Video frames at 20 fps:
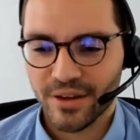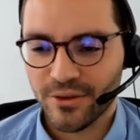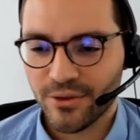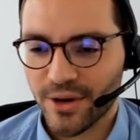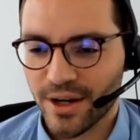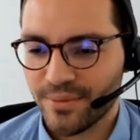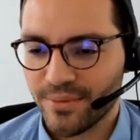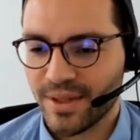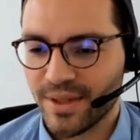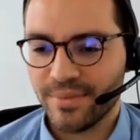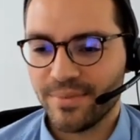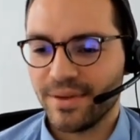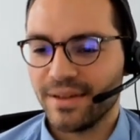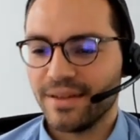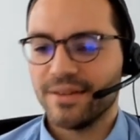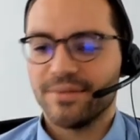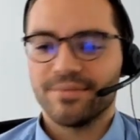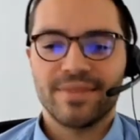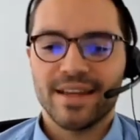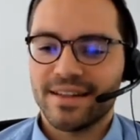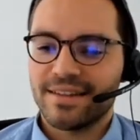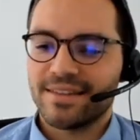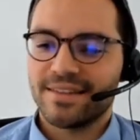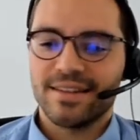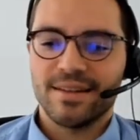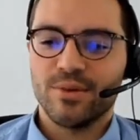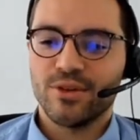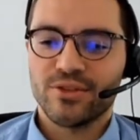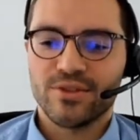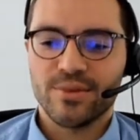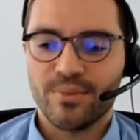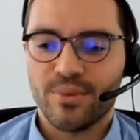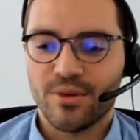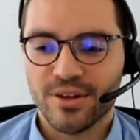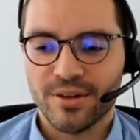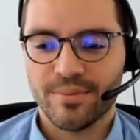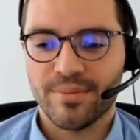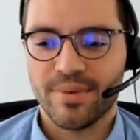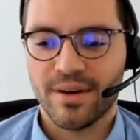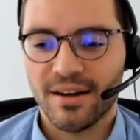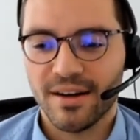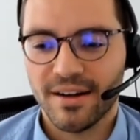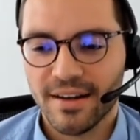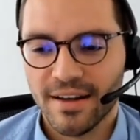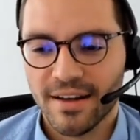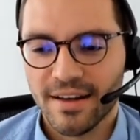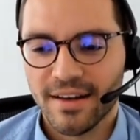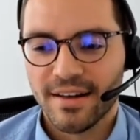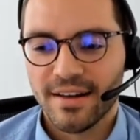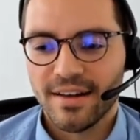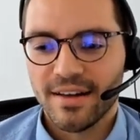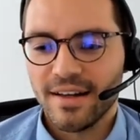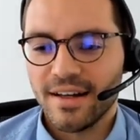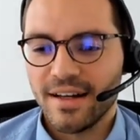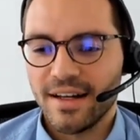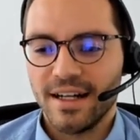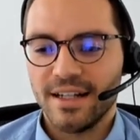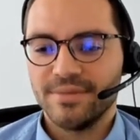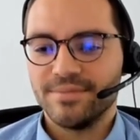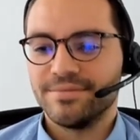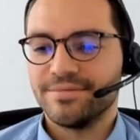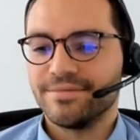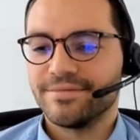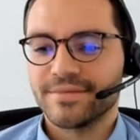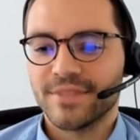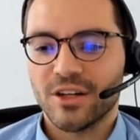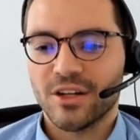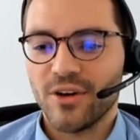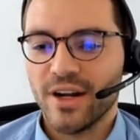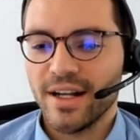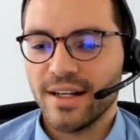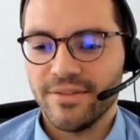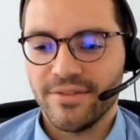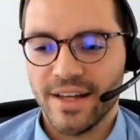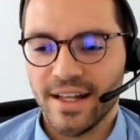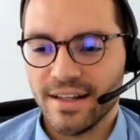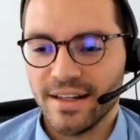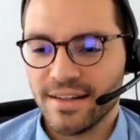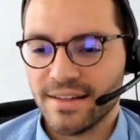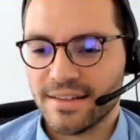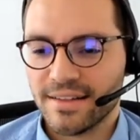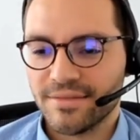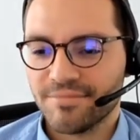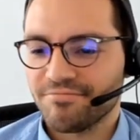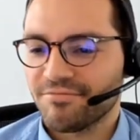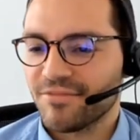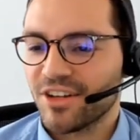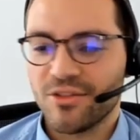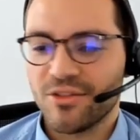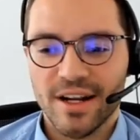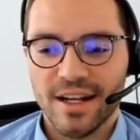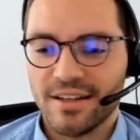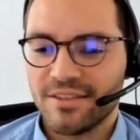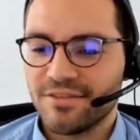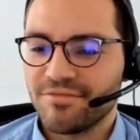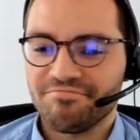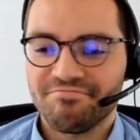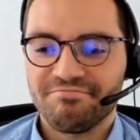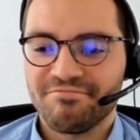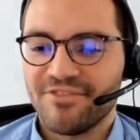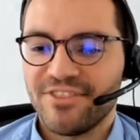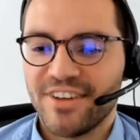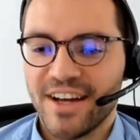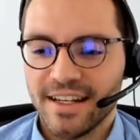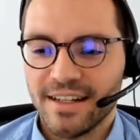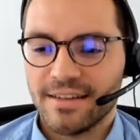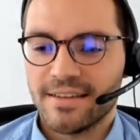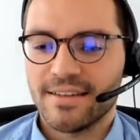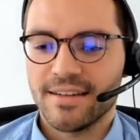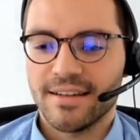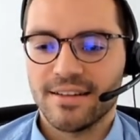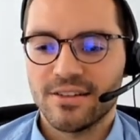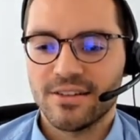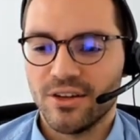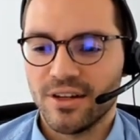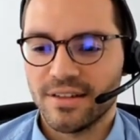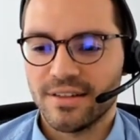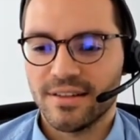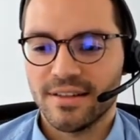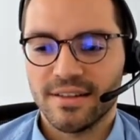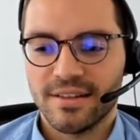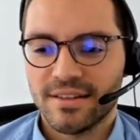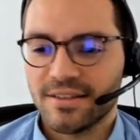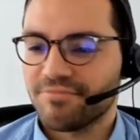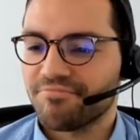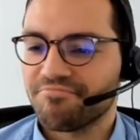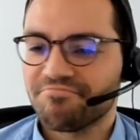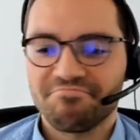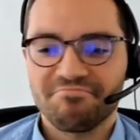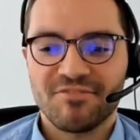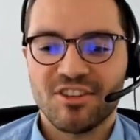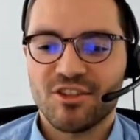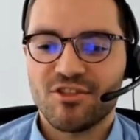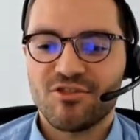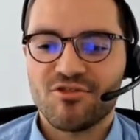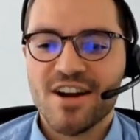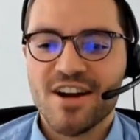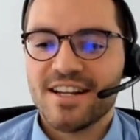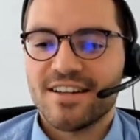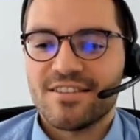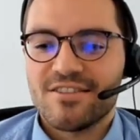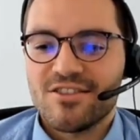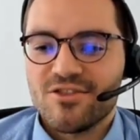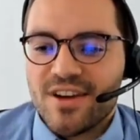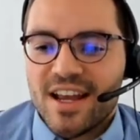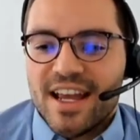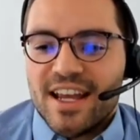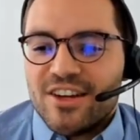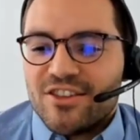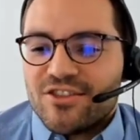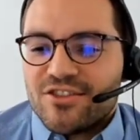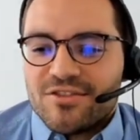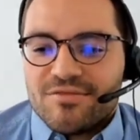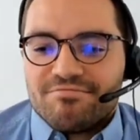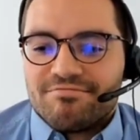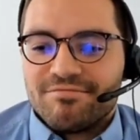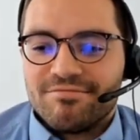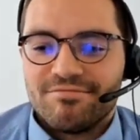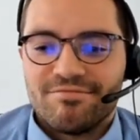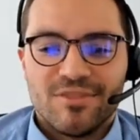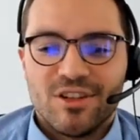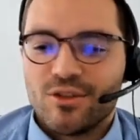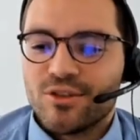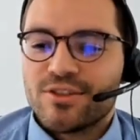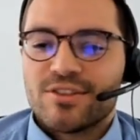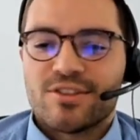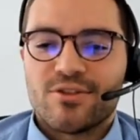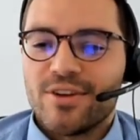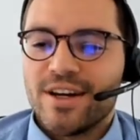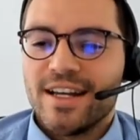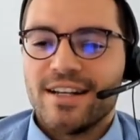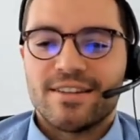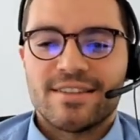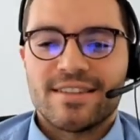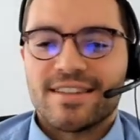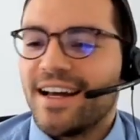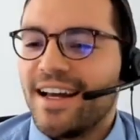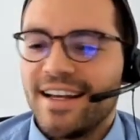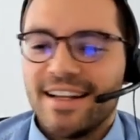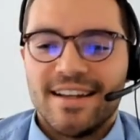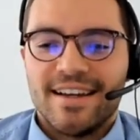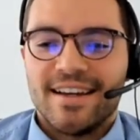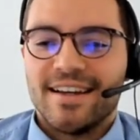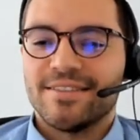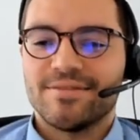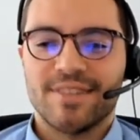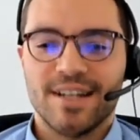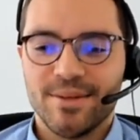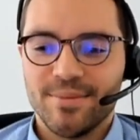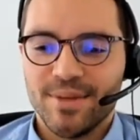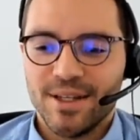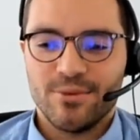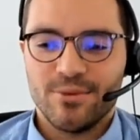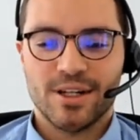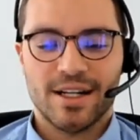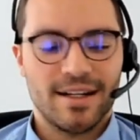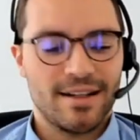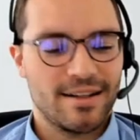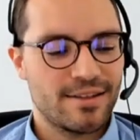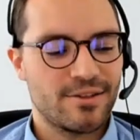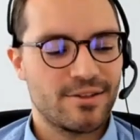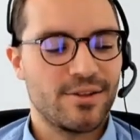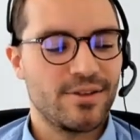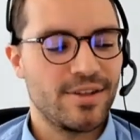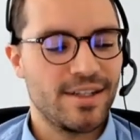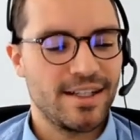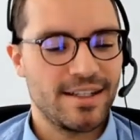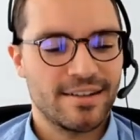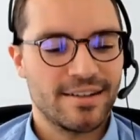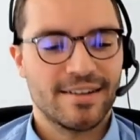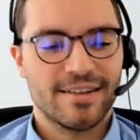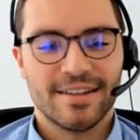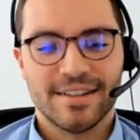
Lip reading: Great people. That's the most important part. Great events. Great financing sources. Great location. Looks great. Skyline. I mean, what else do you need?